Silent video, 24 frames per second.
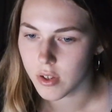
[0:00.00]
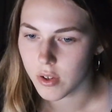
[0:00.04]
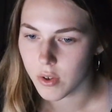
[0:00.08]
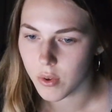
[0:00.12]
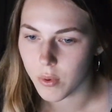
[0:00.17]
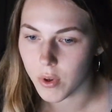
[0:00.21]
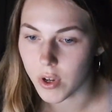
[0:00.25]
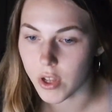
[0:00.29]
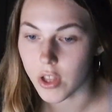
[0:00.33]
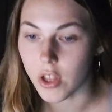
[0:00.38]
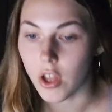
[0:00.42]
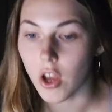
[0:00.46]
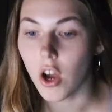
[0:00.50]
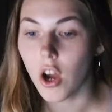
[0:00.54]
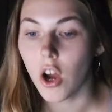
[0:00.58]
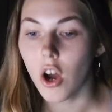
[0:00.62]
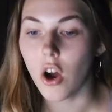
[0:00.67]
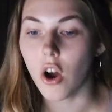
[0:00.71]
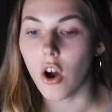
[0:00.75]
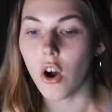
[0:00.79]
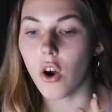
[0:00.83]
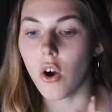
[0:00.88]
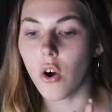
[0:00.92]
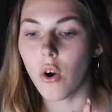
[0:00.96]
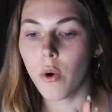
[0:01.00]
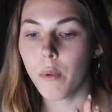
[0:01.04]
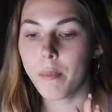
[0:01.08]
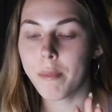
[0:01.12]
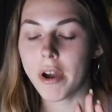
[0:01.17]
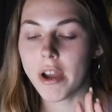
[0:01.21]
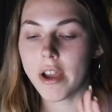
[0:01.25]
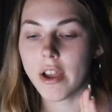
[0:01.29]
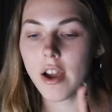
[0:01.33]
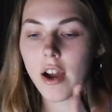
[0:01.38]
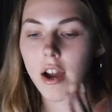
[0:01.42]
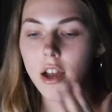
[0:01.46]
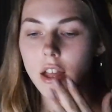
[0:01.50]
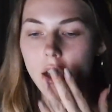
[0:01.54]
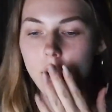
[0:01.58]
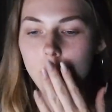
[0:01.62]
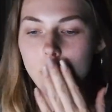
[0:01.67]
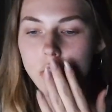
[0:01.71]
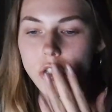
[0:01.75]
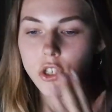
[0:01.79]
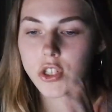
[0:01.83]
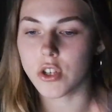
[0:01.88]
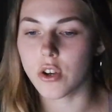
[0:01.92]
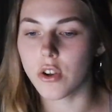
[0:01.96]
Wait, oh my god, I will
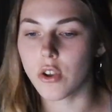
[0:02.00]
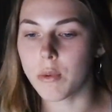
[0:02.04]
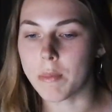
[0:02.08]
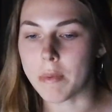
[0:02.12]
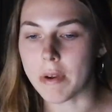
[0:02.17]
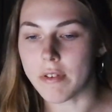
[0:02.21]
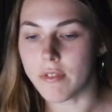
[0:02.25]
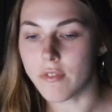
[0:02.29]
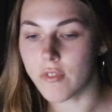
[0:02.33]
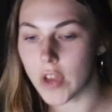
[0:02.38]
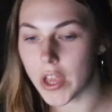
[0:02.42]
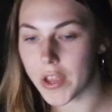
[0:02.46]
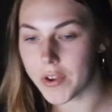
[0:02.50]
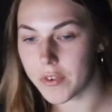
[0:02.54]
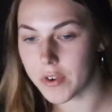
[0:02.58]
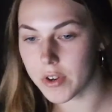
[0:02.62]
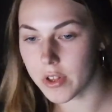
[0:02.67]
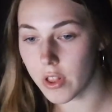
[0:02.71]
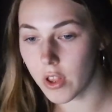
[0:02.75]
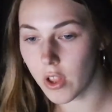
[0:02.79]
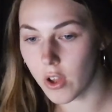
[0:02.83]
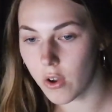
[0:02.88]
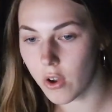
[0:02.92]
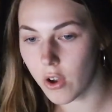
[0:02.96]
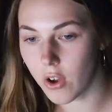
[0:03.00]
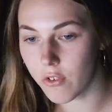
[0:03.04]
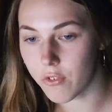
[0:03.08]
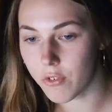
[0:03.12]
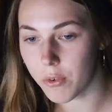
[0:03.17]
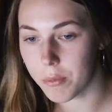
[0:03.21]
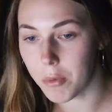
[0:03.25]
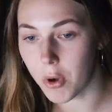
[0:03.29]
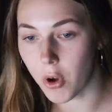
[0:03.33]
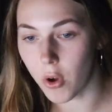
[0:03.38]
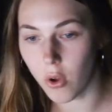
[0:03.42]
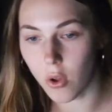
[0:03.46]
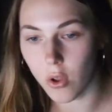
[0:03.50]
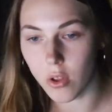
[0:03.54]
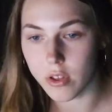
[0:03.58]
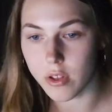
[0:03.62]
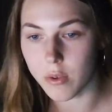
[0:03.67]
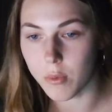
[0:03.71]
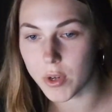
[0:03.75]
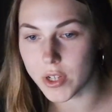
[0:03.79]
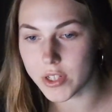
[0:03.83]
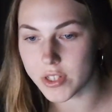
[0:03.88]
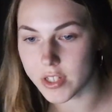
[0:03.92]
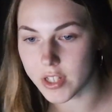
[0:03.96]
show you my favorite logo from all the
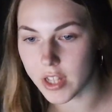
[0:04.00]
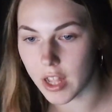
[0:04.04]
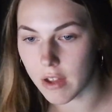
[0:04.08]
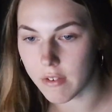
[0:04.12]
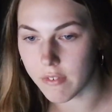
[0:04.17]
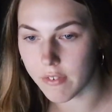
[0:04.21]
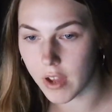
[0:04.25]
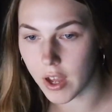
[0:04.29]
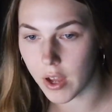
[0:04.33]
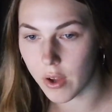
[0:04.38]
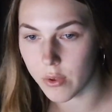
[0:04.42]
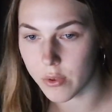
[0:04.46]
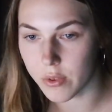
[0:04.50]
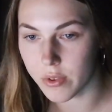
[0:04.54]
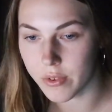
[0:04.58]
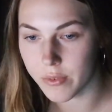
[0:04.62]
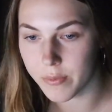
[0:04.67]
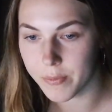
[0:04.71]
ones that I found.